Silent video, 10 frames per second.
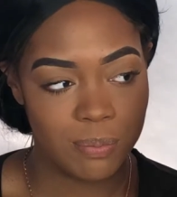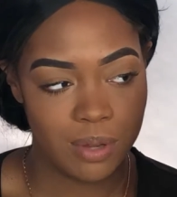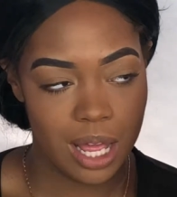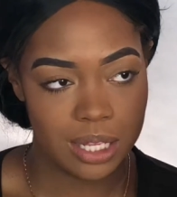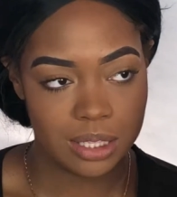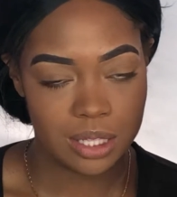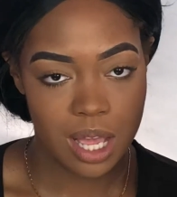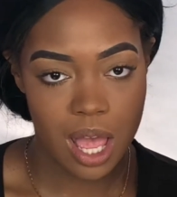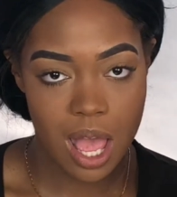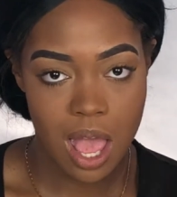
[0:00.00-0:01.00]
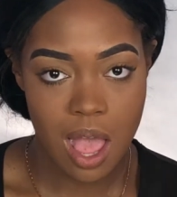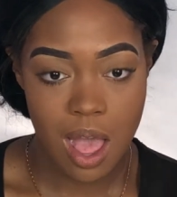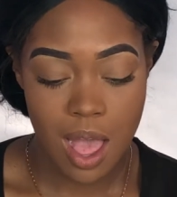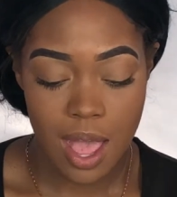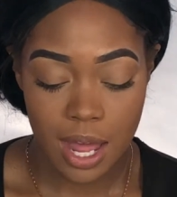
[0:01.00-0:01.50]
blush.
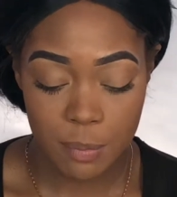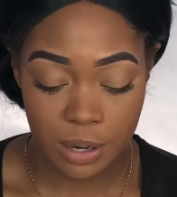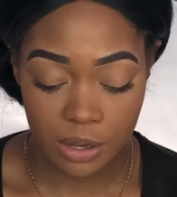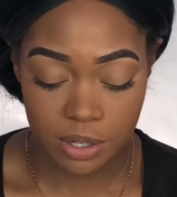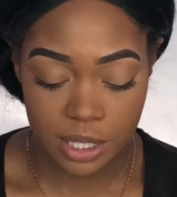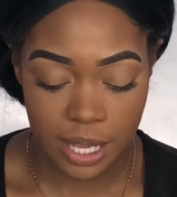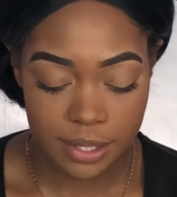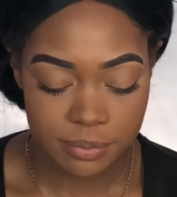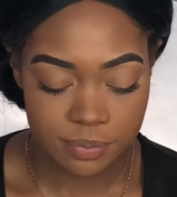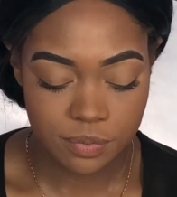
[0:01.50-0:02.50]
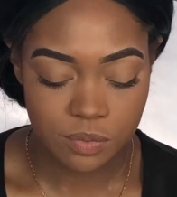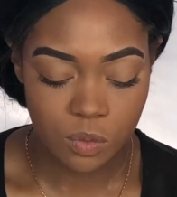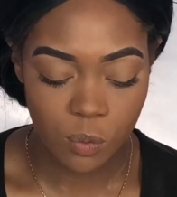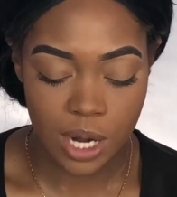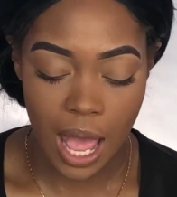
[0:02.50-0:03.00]
I'm not gonna lie,
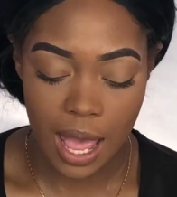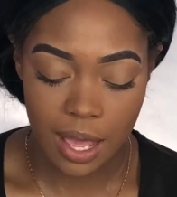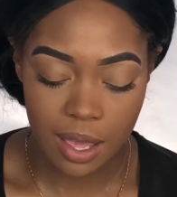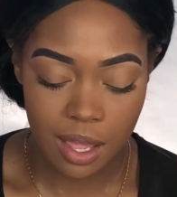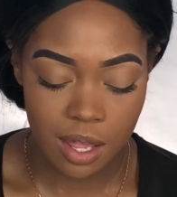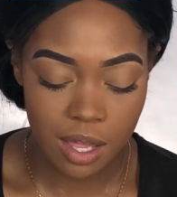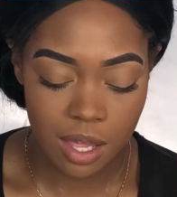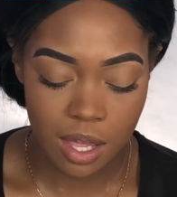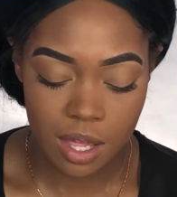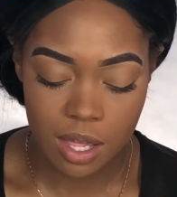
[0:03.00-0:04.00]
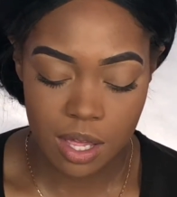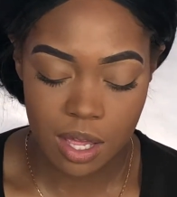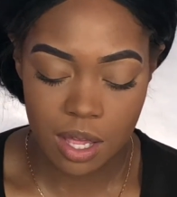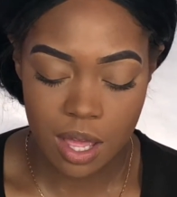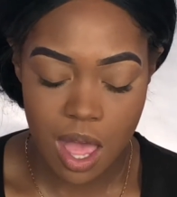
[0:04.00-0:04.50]
when I
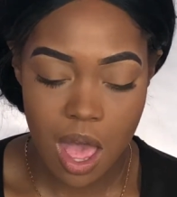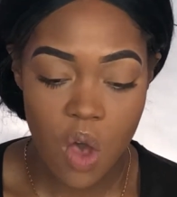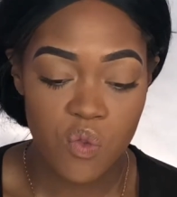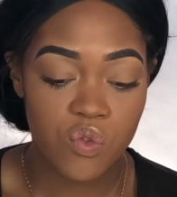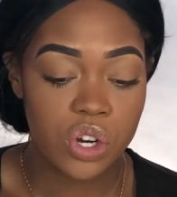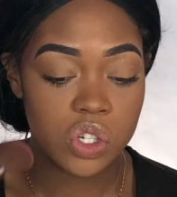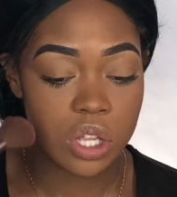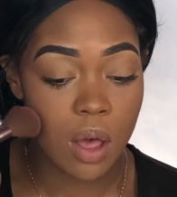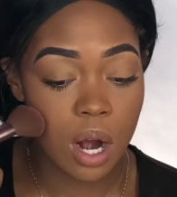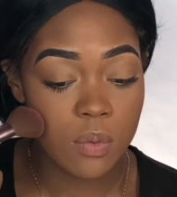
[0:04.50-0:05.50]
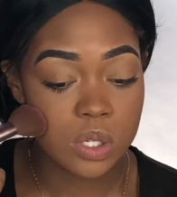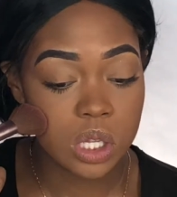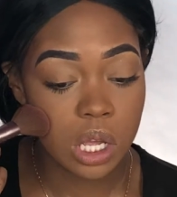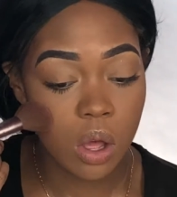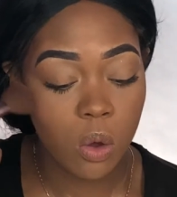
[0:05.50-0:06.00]
first saw it, I was
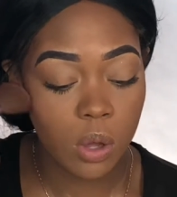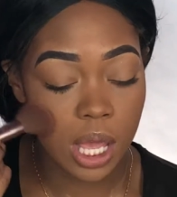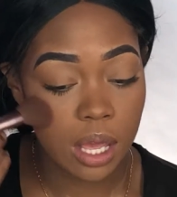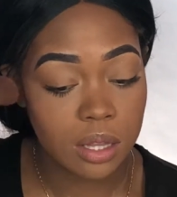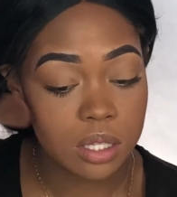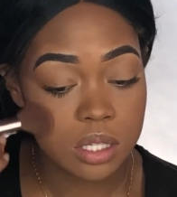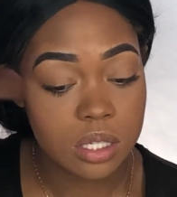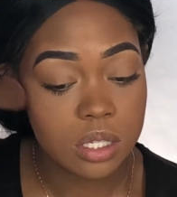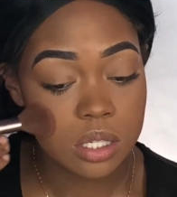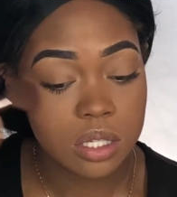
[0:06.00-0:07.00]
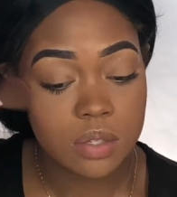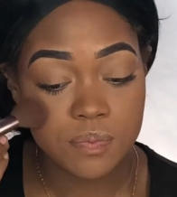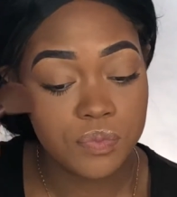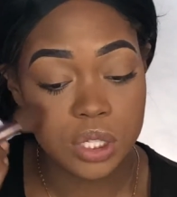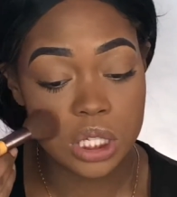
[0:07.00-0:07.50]
like, okay, this
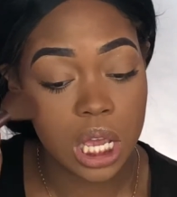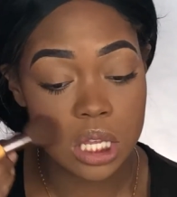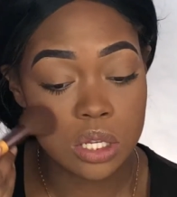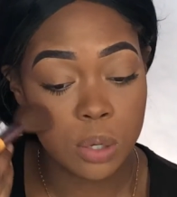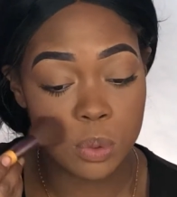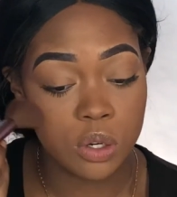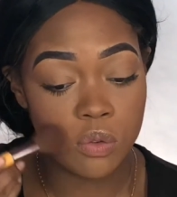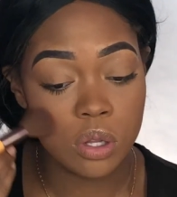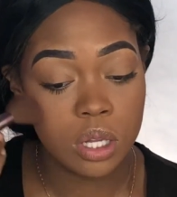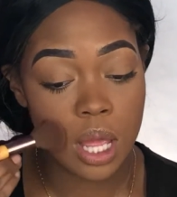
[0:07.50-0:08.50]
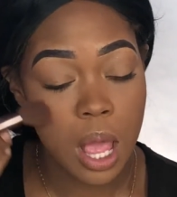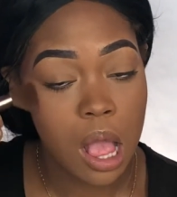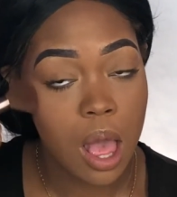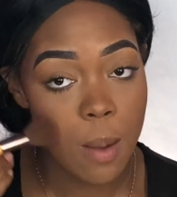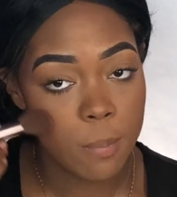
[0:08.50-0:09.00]
these shades are beautiful,
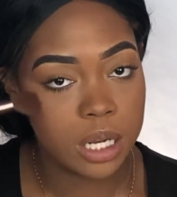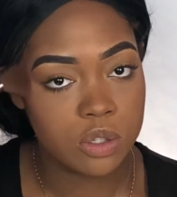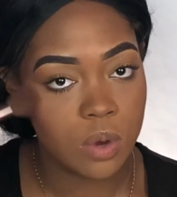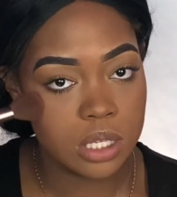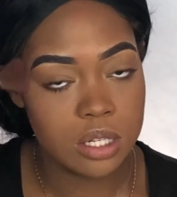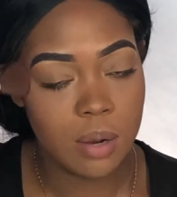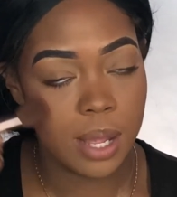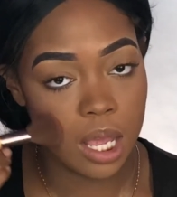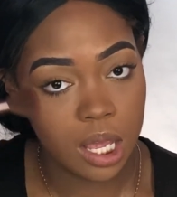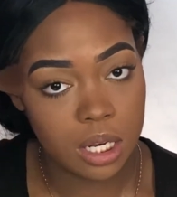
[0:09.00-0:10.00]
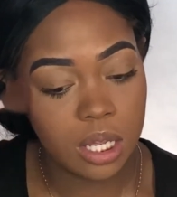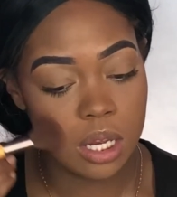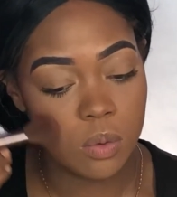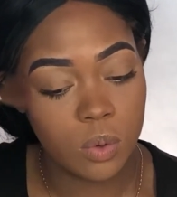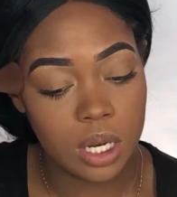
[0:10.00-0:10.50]
but I swatched it on my hand
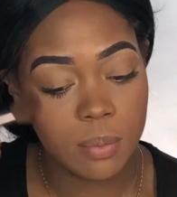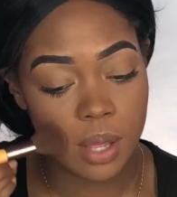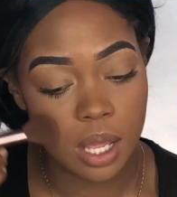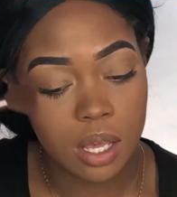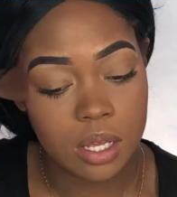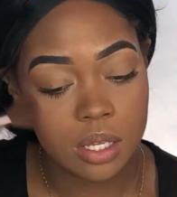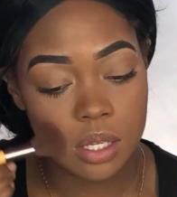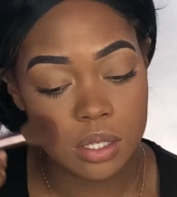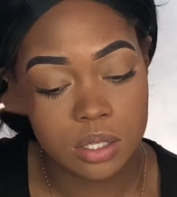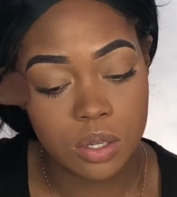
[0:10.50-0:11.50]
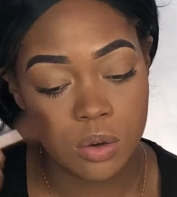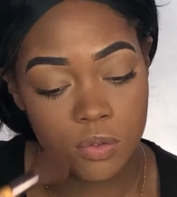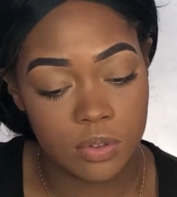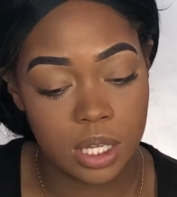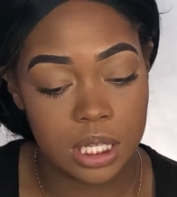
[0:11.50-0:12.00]
and it went MIA.
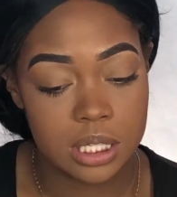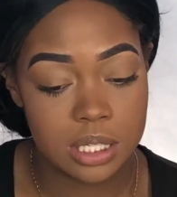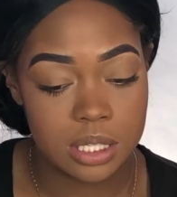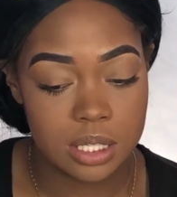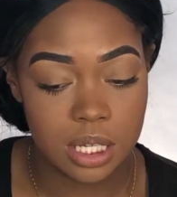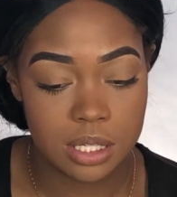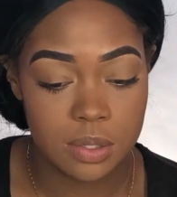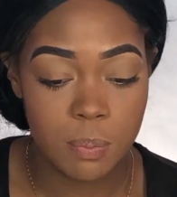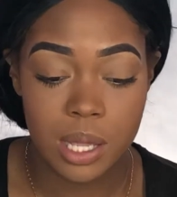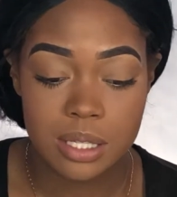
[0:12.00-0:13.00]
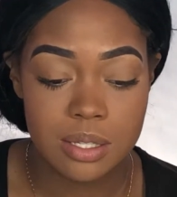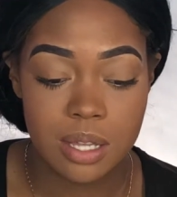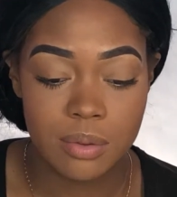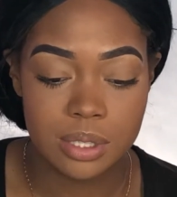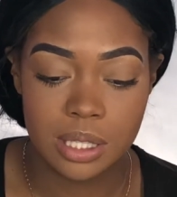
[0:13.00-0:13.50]
So for like 6 months,
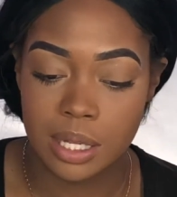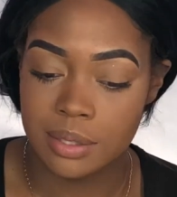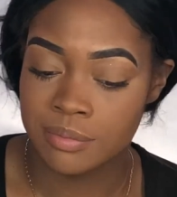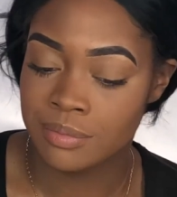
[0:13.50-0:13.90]
I was like,